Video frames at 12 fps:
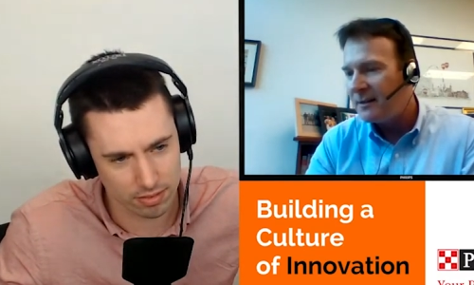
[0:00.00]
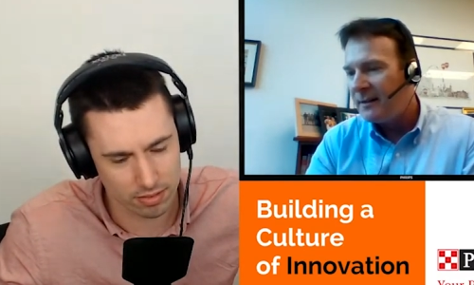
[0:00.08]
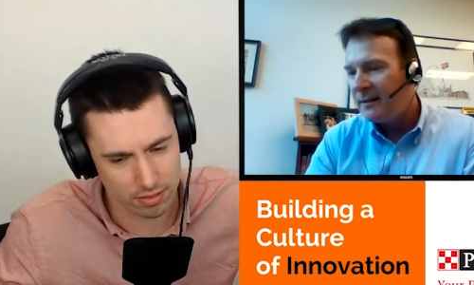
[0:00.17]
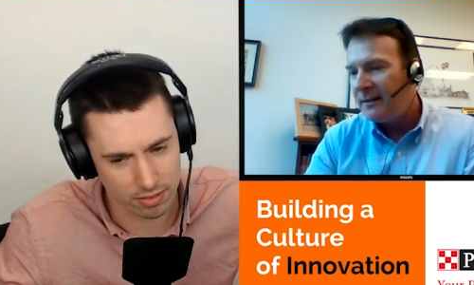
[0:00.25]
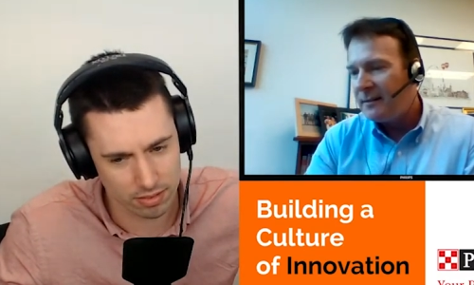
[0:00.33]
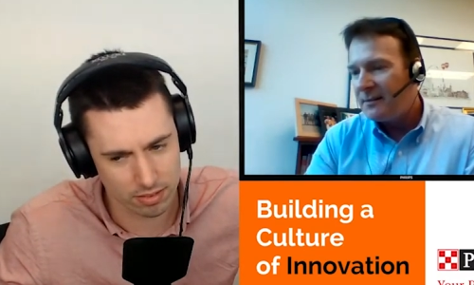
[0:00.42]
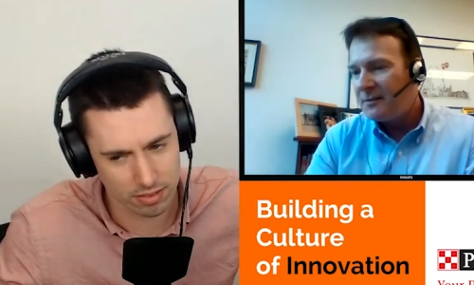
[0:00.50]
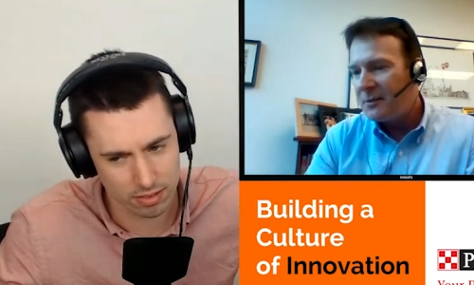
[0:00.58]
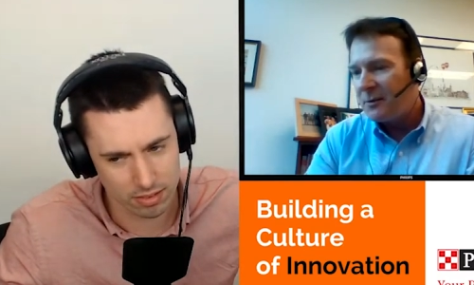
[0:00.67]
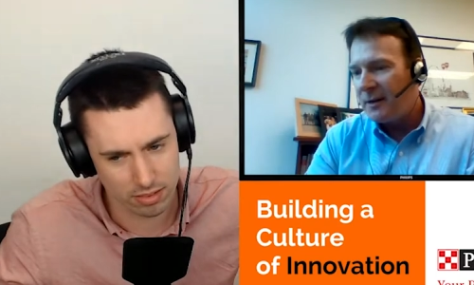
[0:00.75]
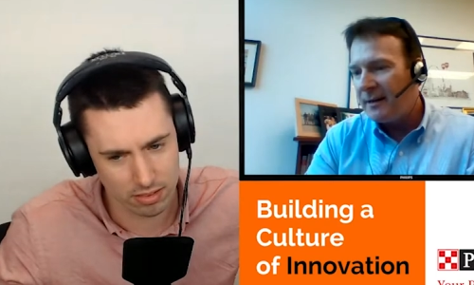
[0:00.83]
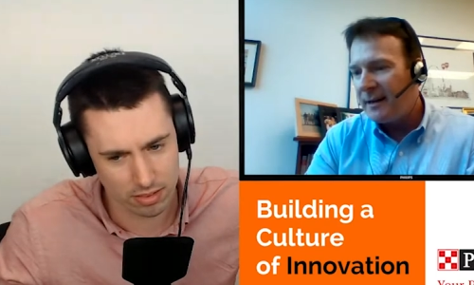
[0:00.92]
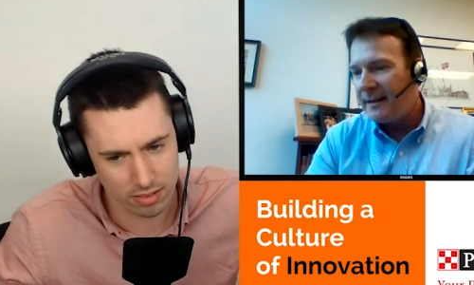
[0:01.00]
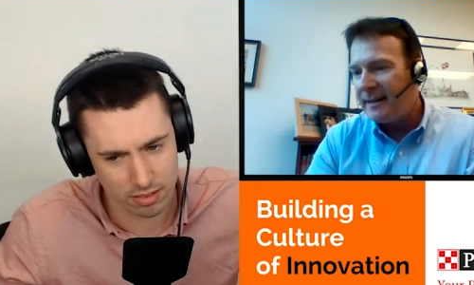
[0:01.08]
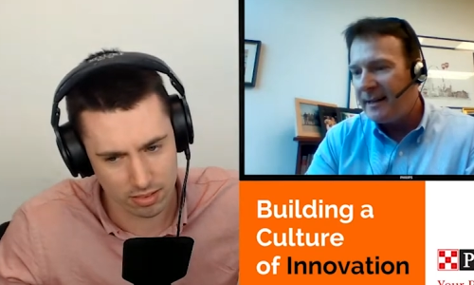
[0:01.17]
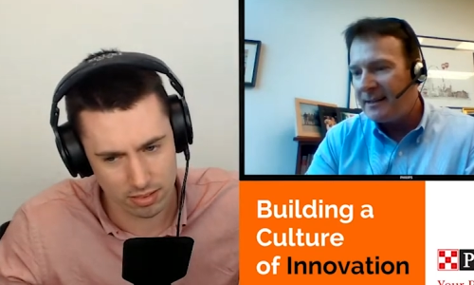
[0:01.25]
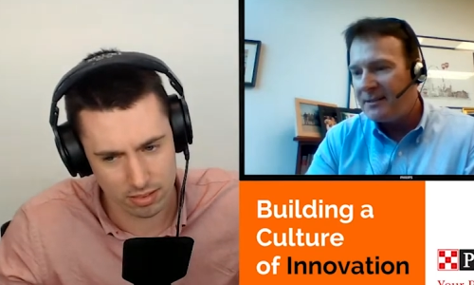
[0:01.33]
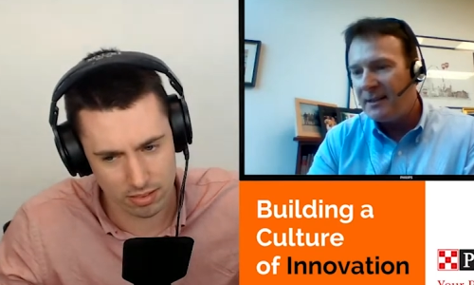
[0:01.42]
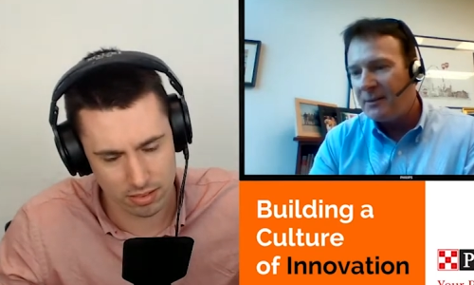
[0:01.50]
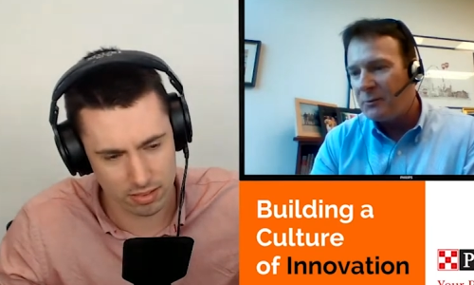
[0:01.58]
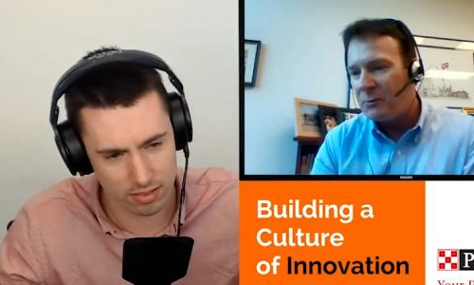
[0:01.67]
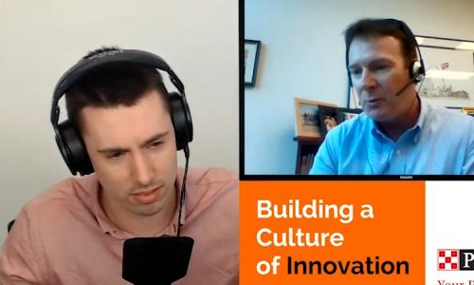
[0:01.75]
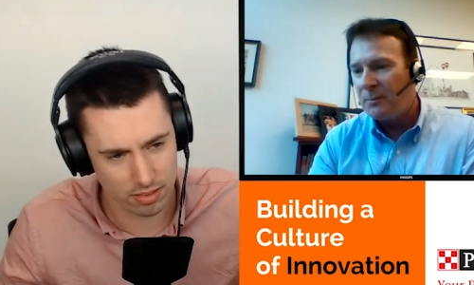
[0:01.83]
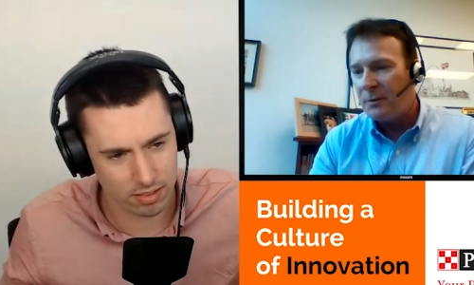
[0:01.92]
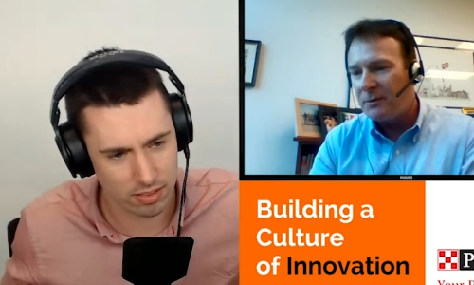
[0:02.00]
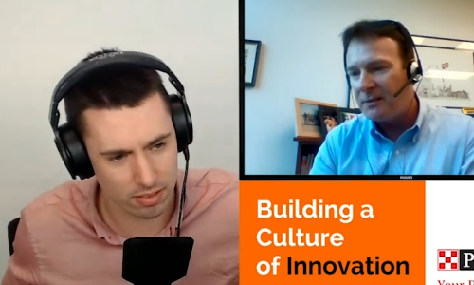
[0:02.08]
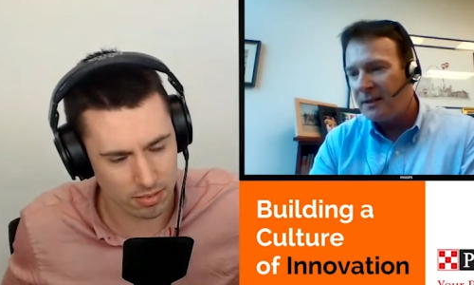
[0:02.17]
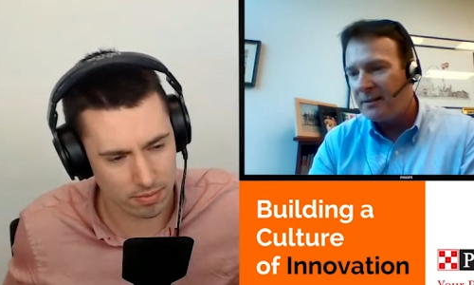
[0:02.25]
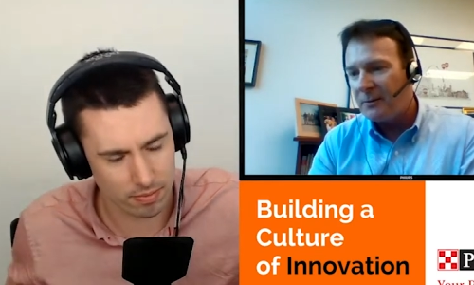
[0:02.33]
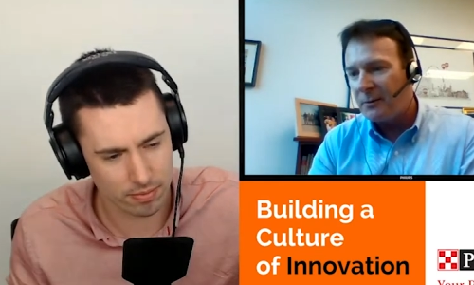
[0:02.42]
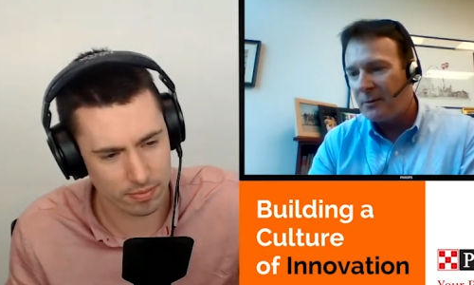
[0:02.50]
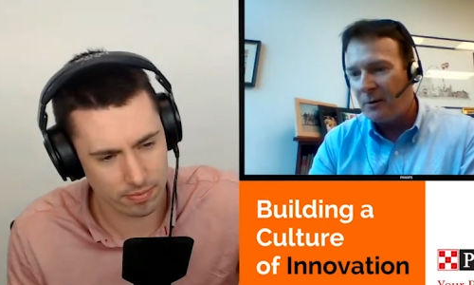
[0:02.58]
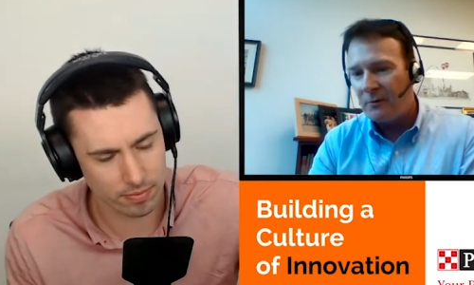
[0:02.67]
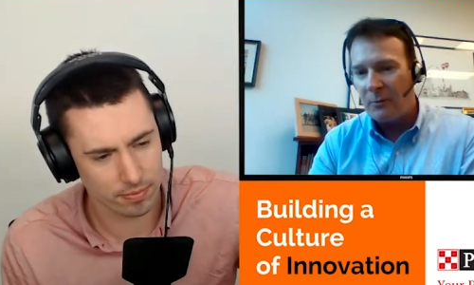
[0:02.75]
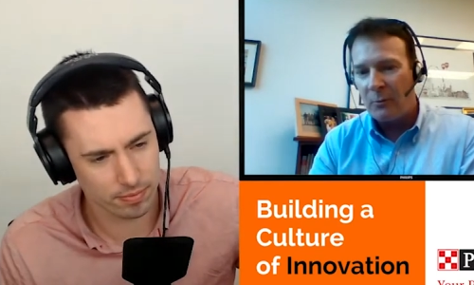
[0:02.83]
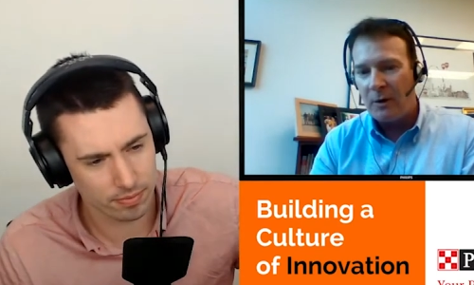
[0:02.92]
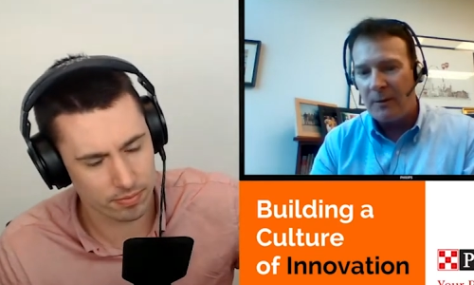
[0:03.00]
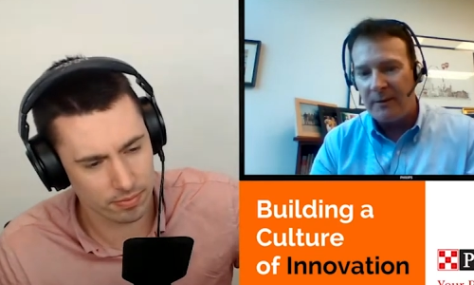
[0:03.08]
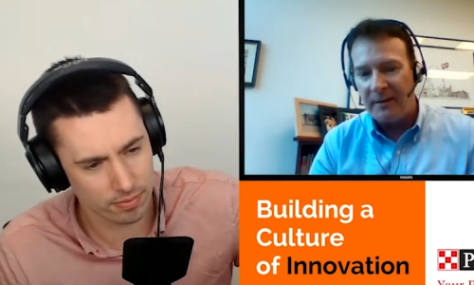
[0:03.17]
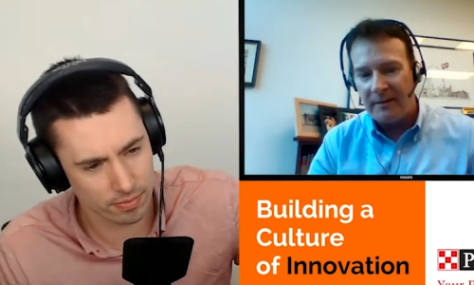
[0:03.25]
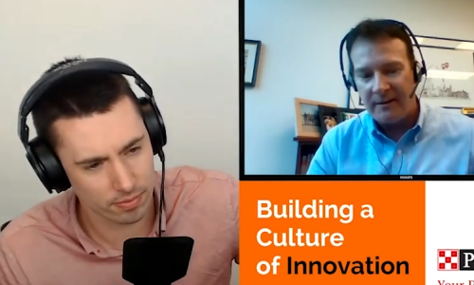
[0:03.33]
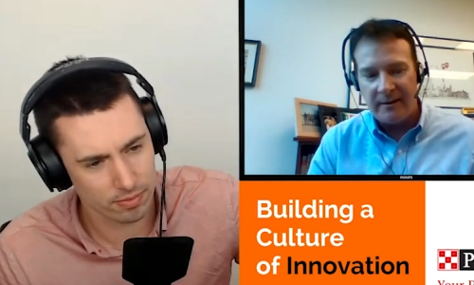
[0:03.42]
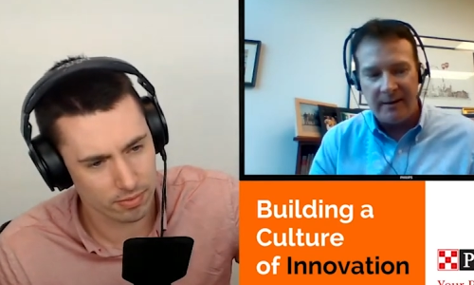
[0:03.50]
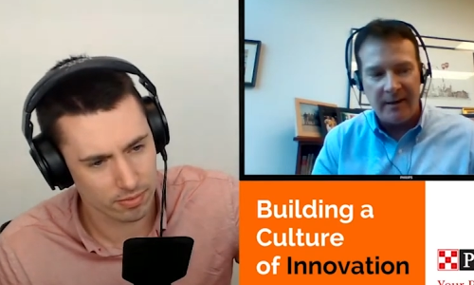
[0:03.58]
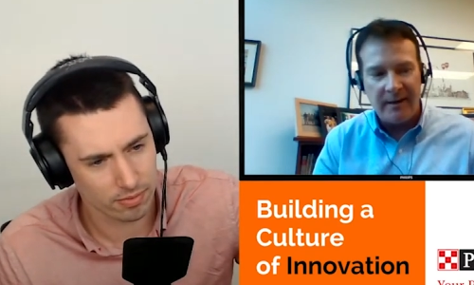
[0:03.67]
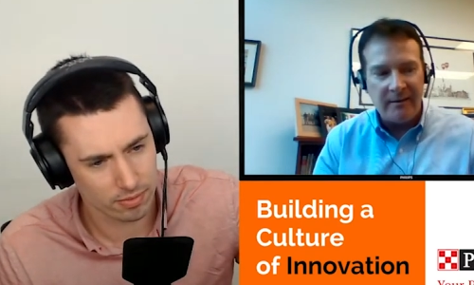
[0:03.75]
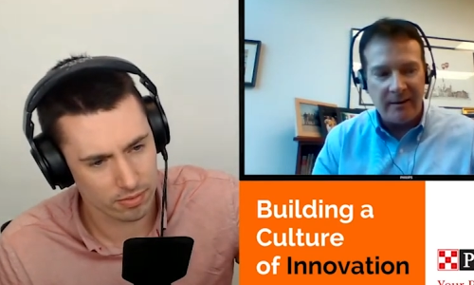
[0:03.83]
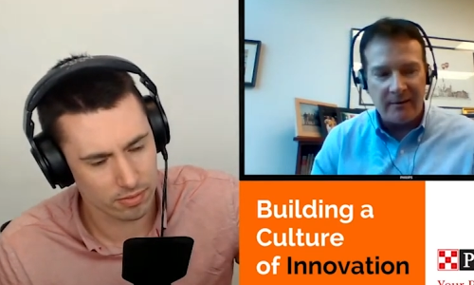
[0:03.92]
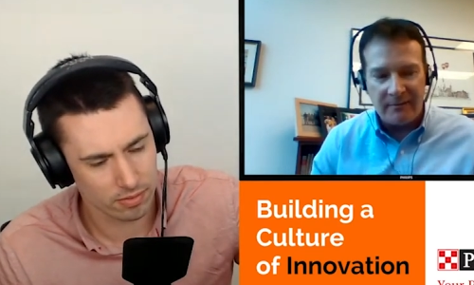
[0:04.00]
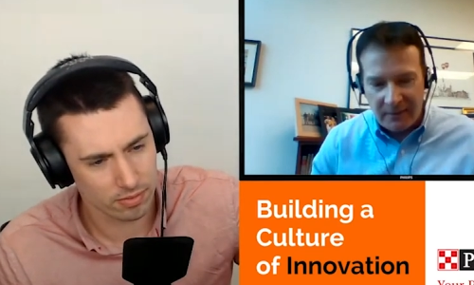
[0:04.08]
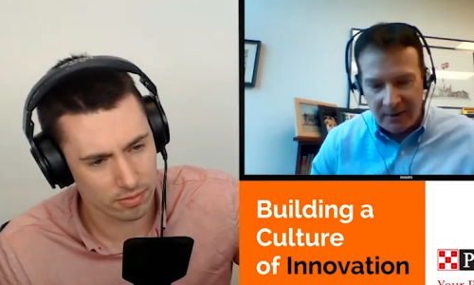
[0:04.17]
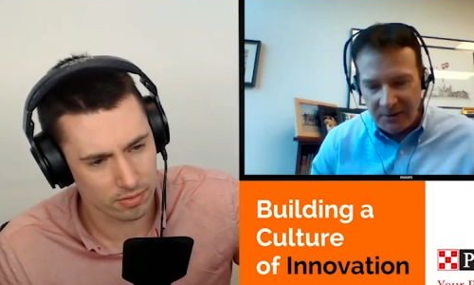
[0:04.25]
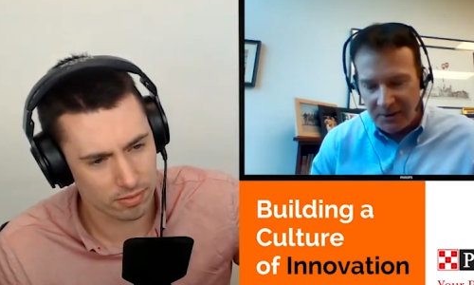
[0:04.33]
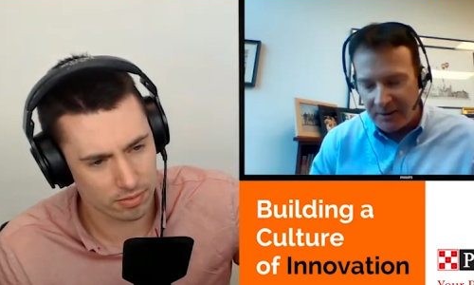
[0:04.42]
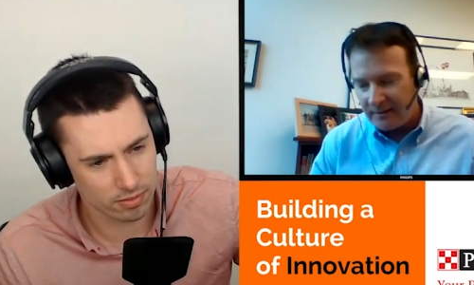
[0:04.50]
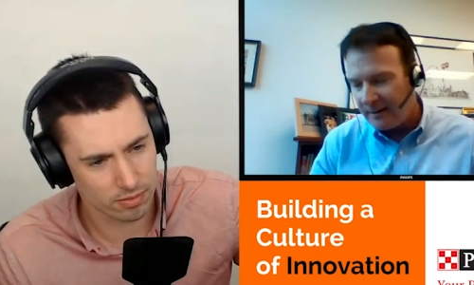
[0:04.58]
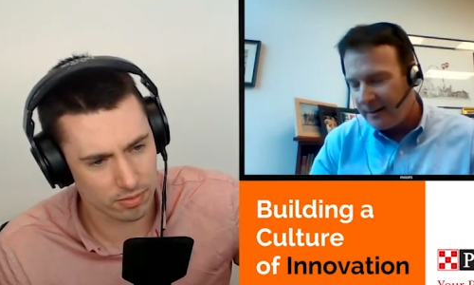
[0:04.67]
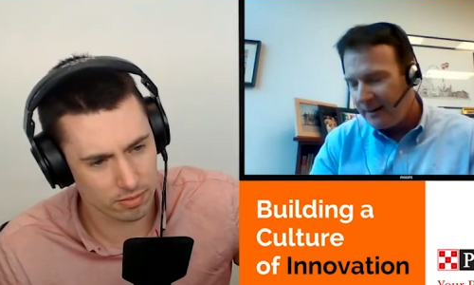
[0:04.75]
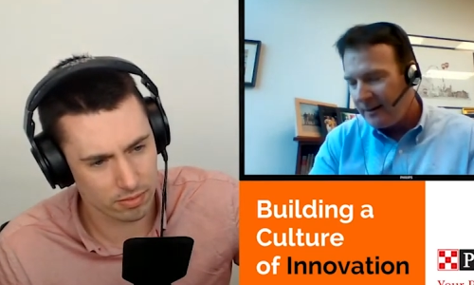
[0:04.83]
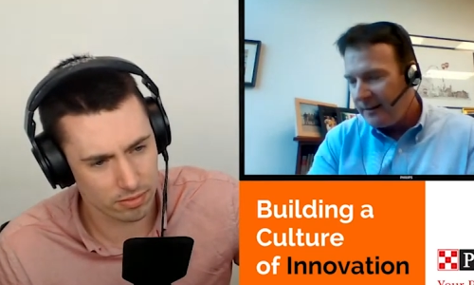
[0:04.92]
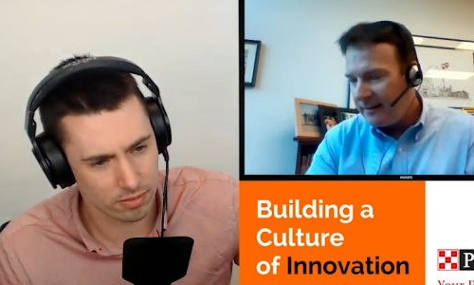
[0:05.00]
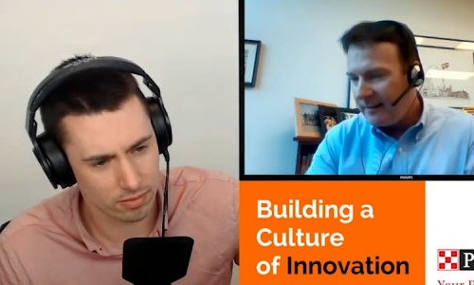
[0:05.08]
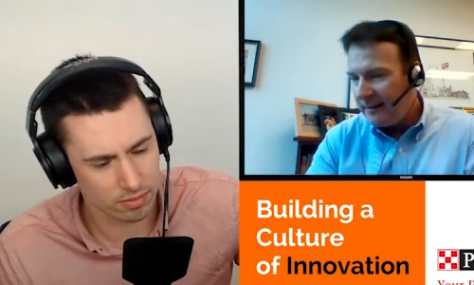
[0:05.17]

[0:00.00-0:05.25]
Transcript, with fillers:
Speaker 1: So I, I can't say there's one particular overwhelming thing in the function that